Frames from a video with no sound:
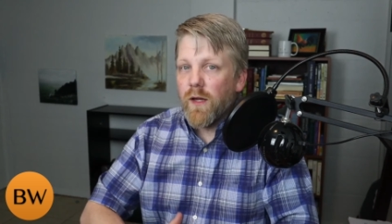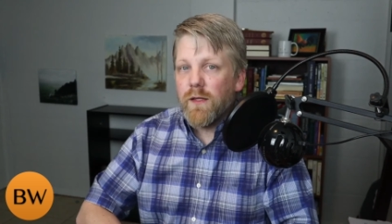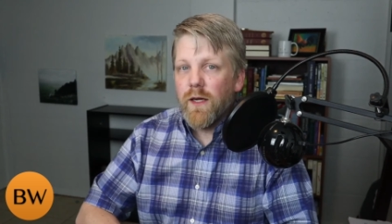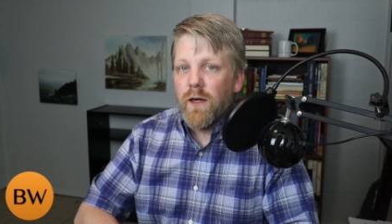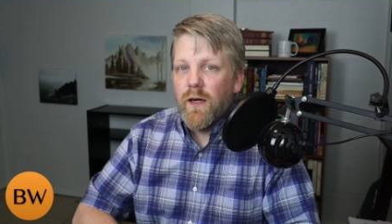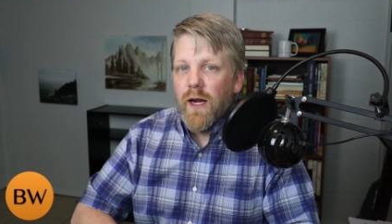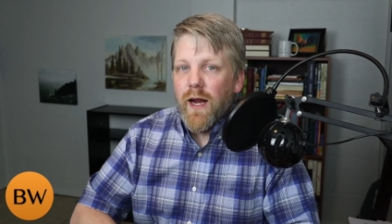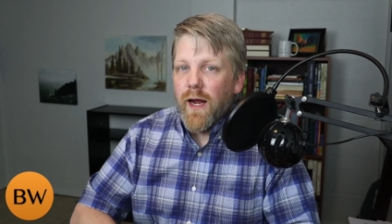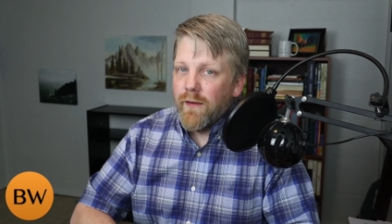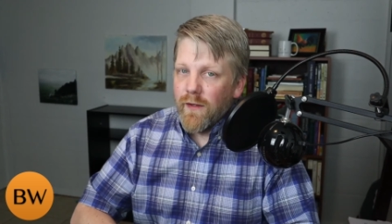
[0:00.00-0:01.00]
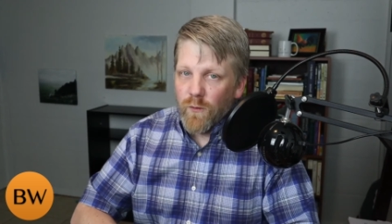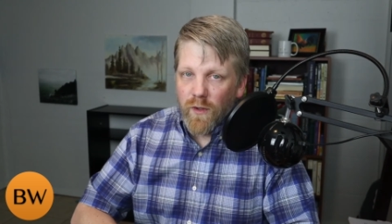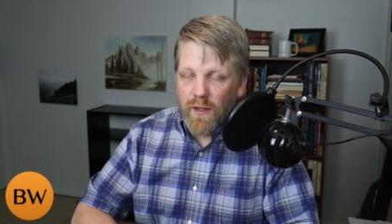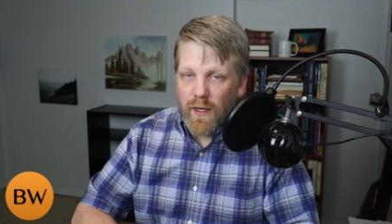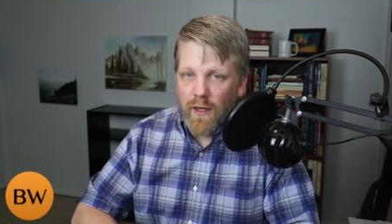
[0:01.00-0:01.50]
brought there, and then
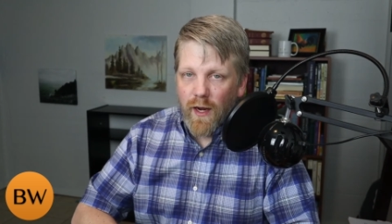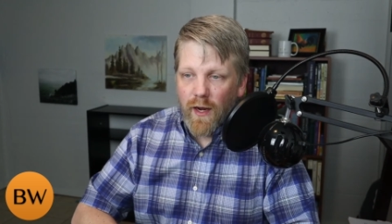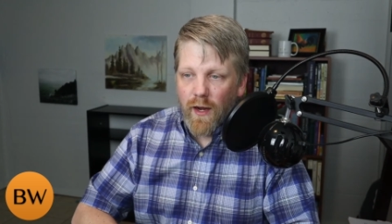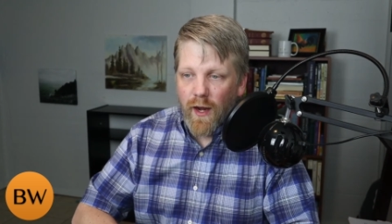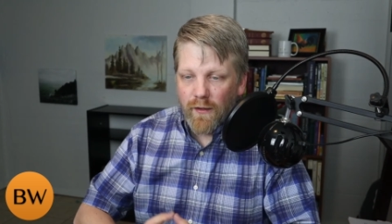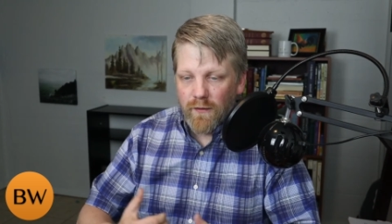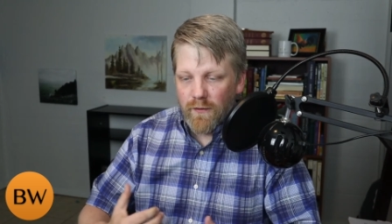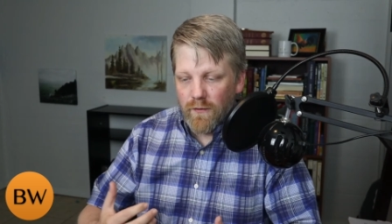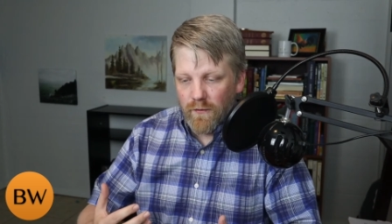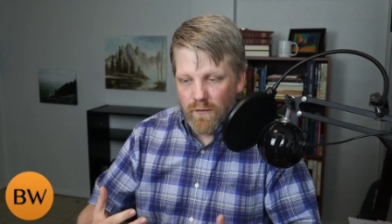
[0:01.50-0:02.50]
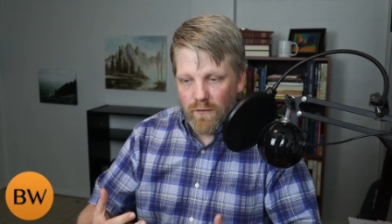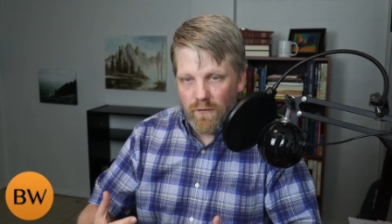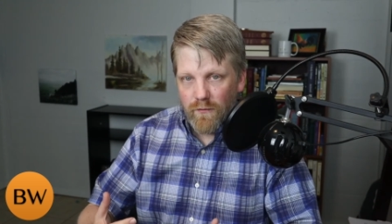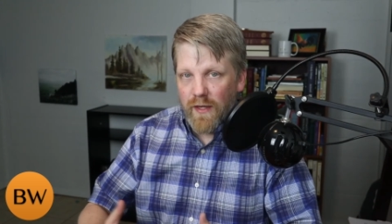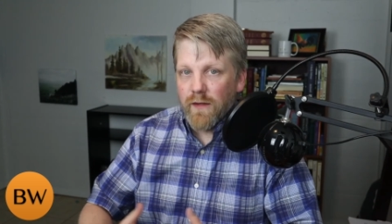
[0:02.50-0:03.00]
when they acted
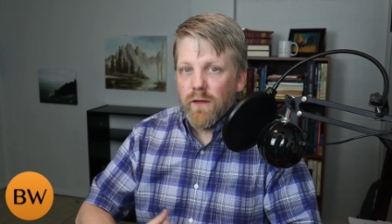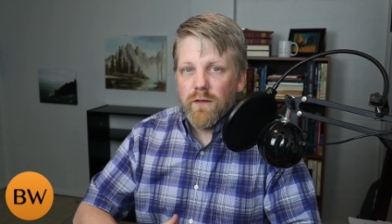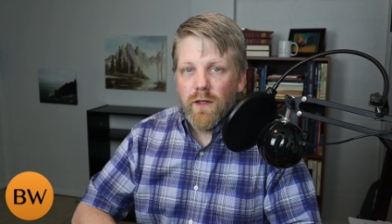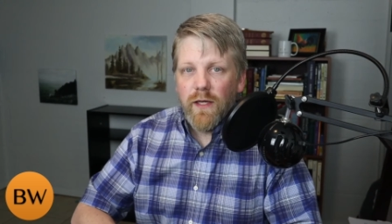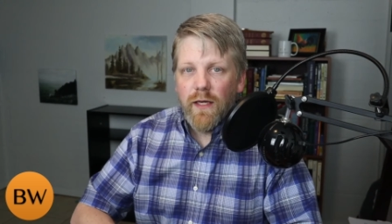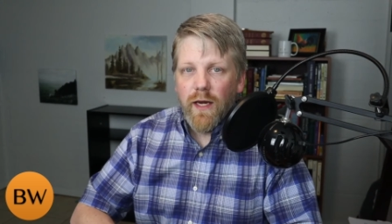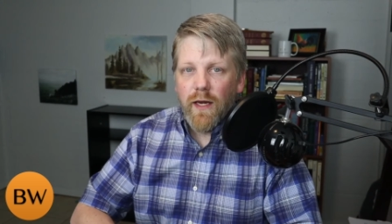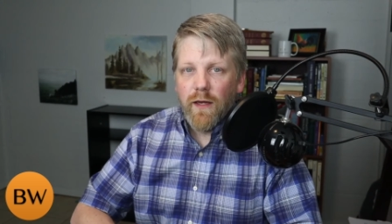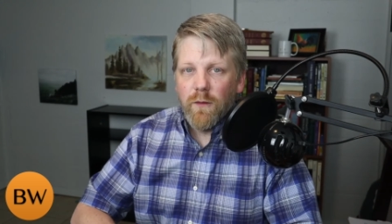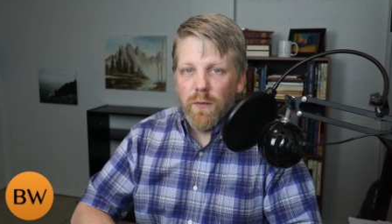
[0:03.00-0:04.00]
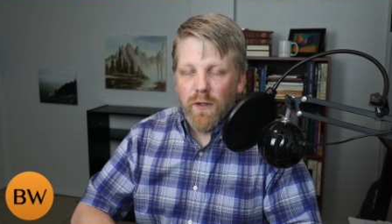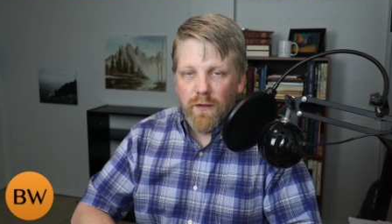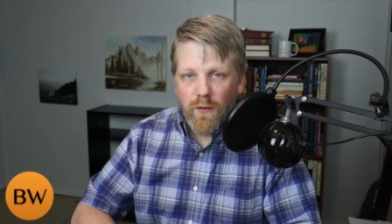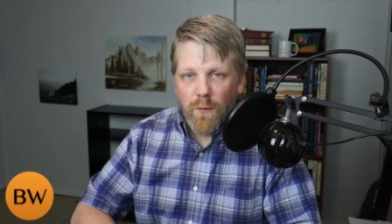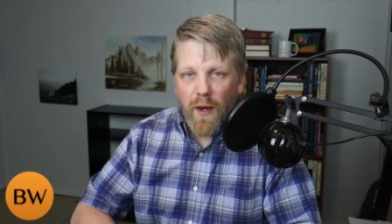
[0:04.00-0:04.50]
faithlessly and
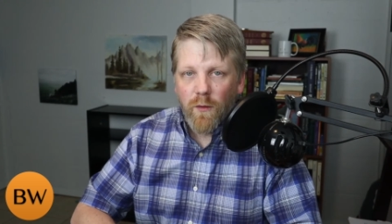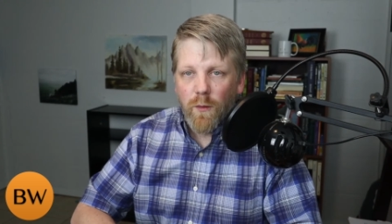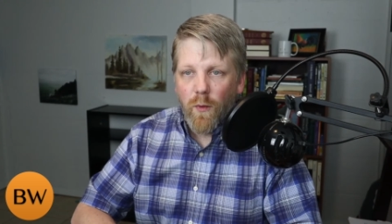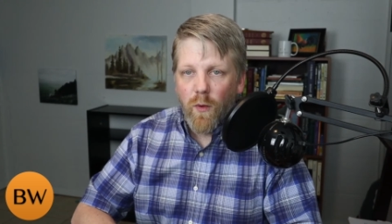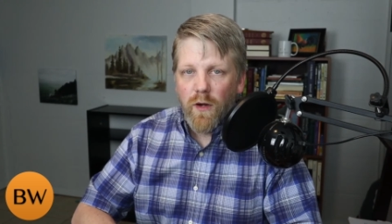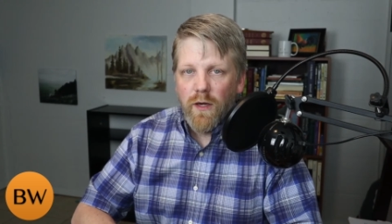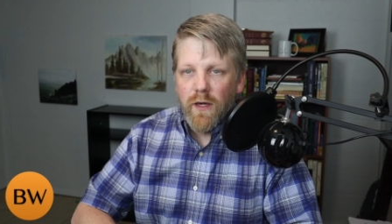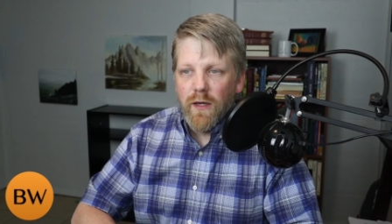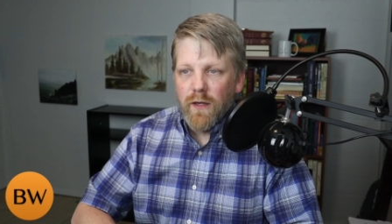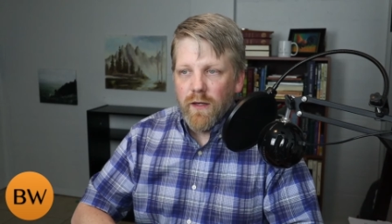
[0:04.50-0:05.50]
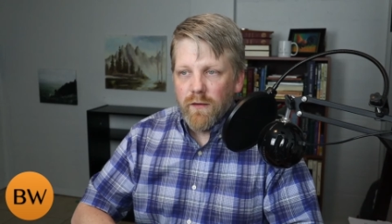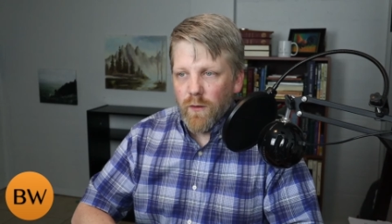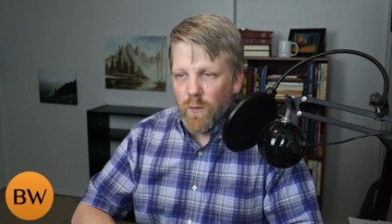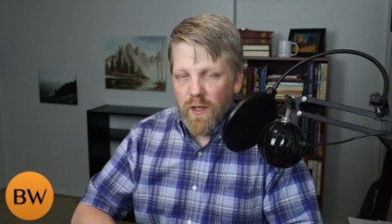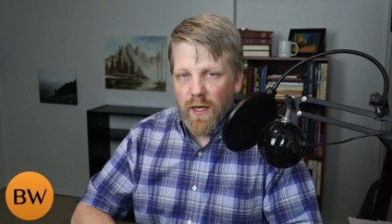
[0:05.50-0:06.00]
believed the bad report and
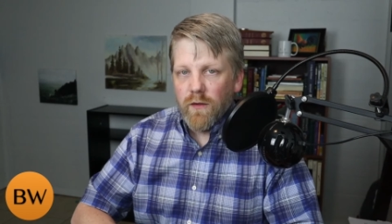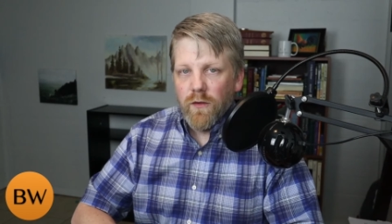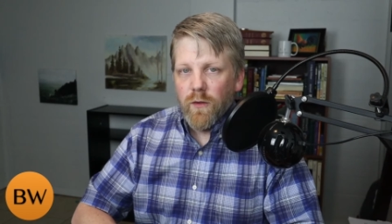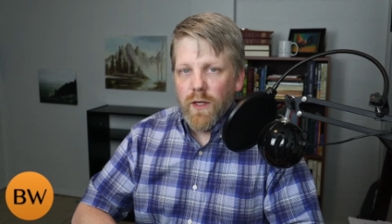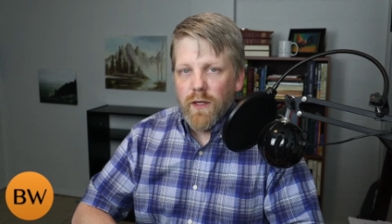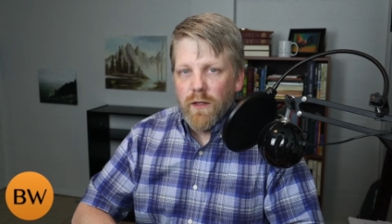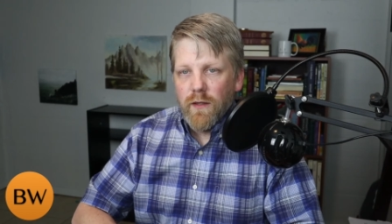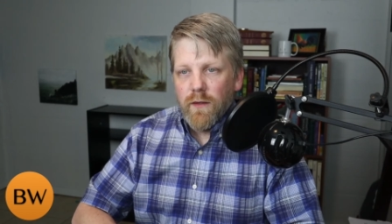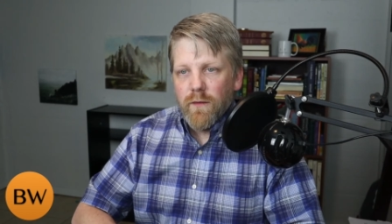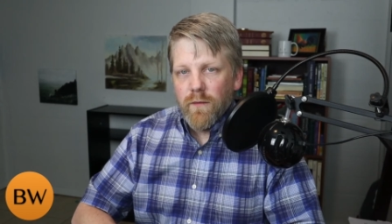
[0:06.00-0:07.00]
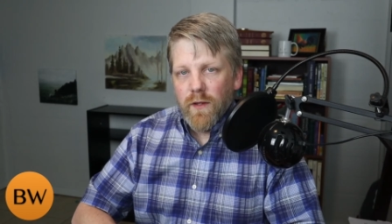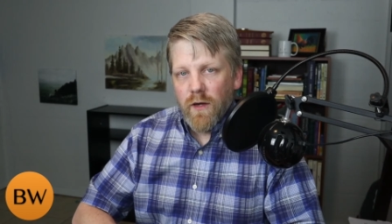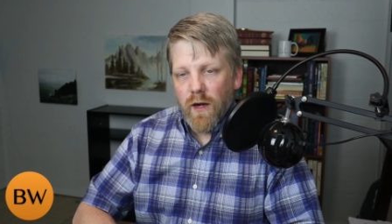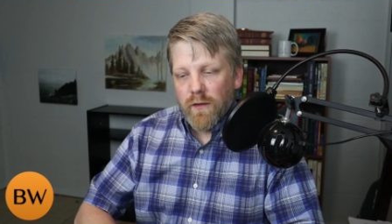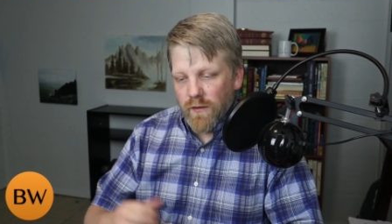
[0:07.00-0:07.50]
said, We can't do it, then
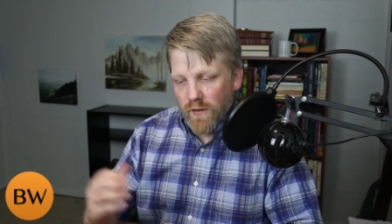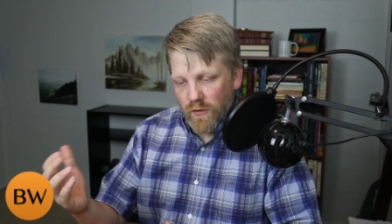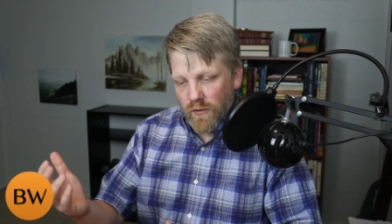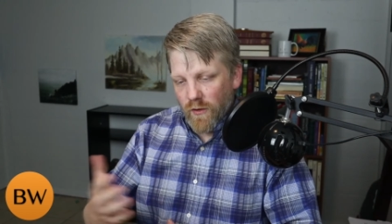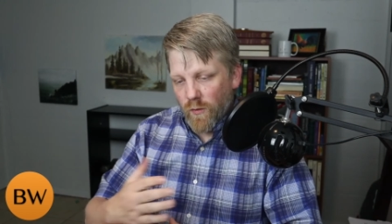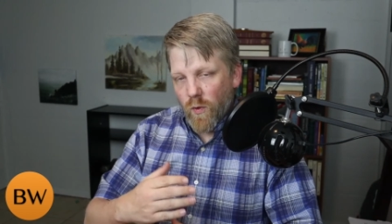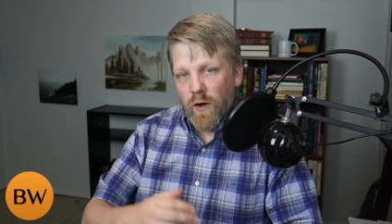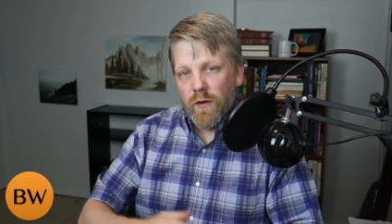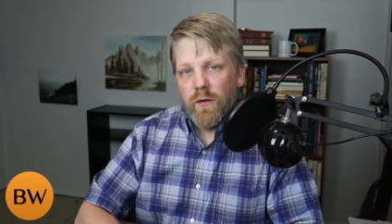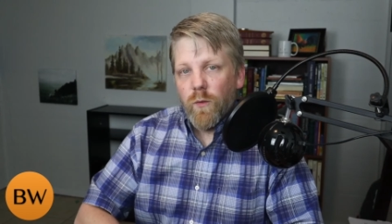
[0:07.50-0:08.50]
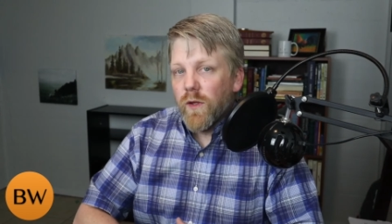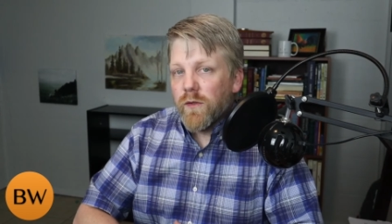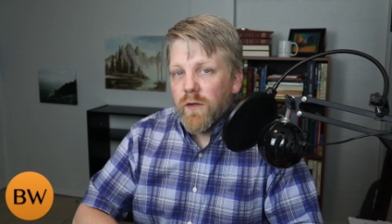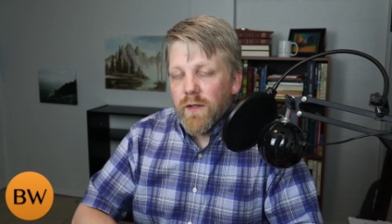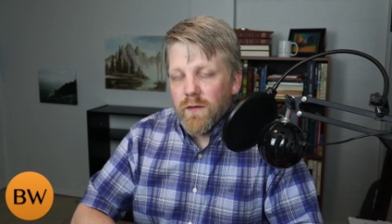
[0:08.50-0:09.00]
God said, You're going to wander in the
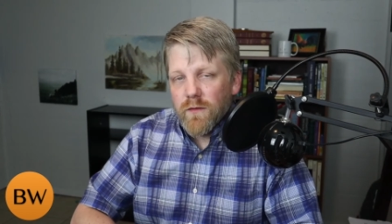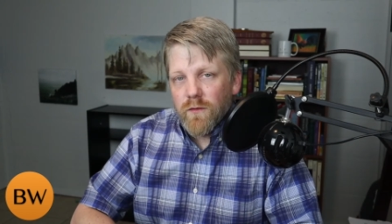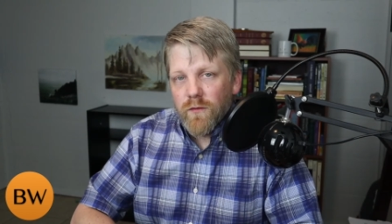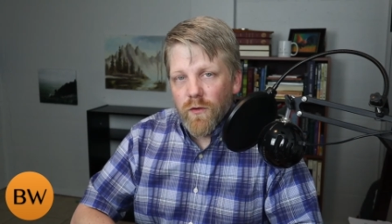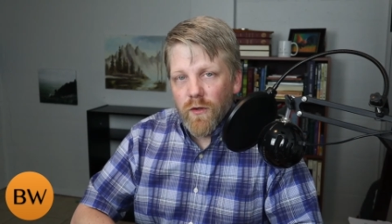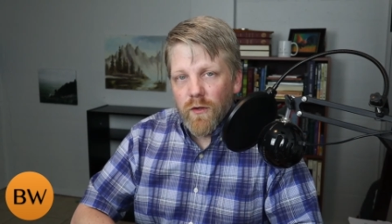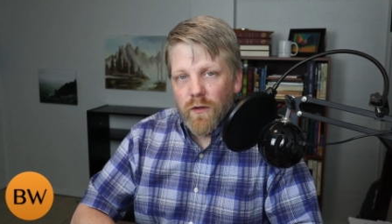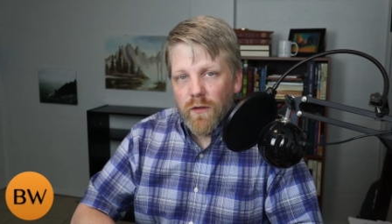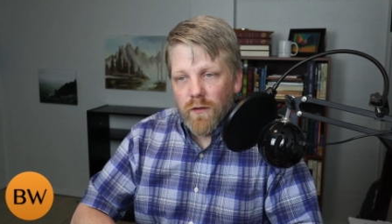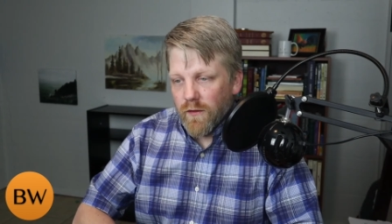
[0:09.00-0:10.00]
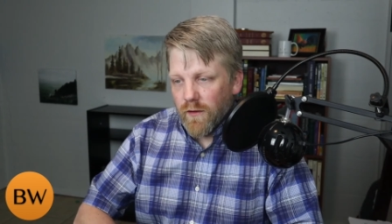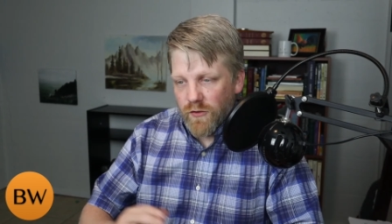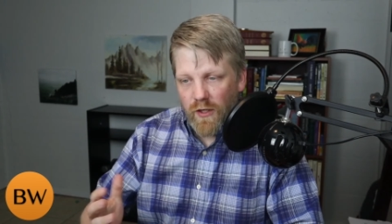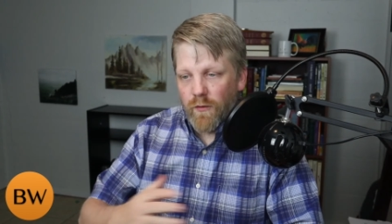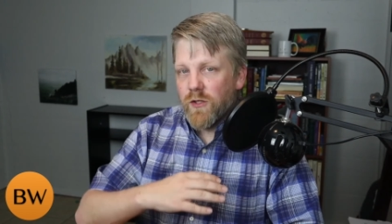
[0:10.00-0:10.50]
wilderness for a
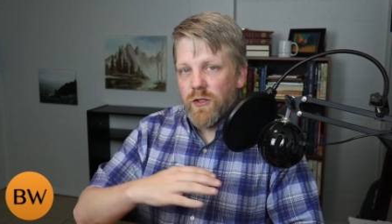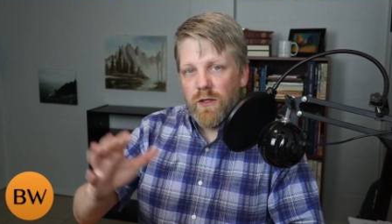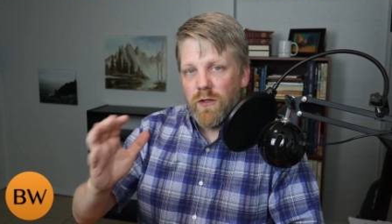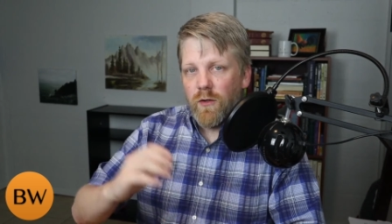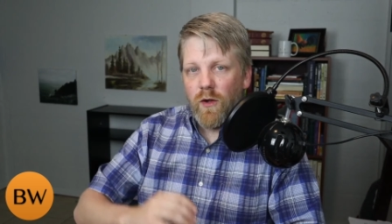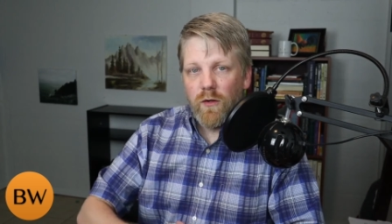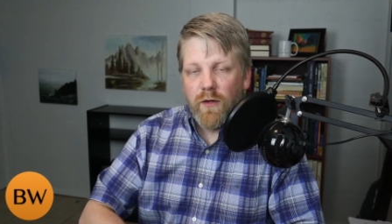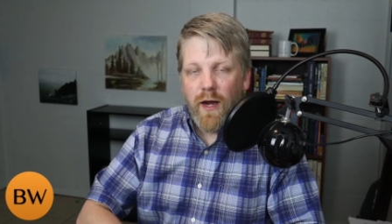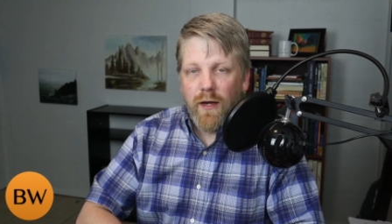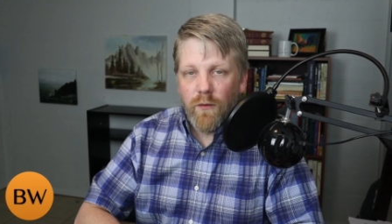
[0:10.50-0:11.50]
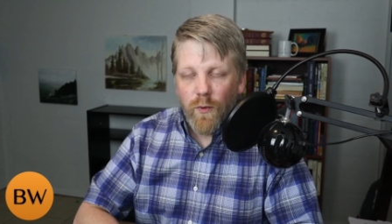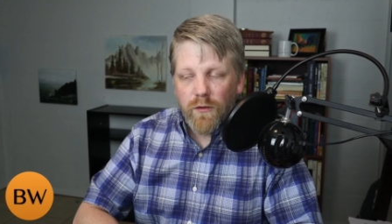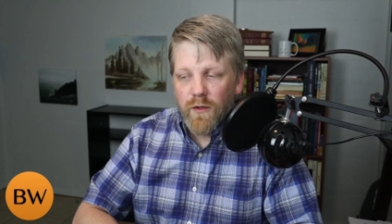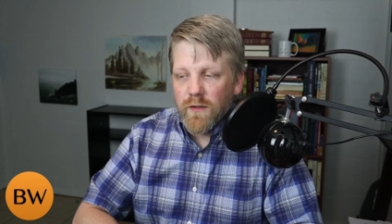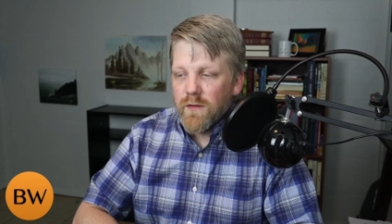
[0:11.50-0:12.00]
generation and you'll all die in the
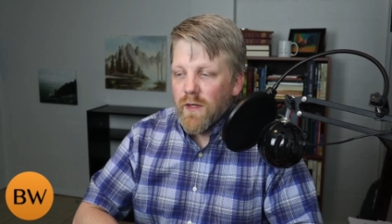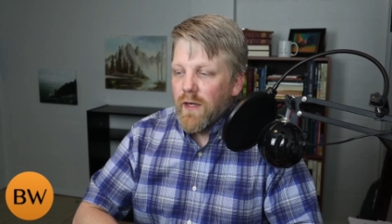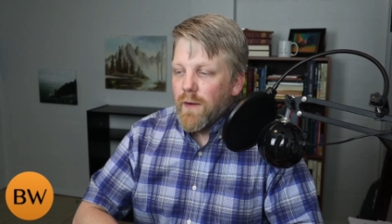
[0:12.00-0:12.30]
wilderness,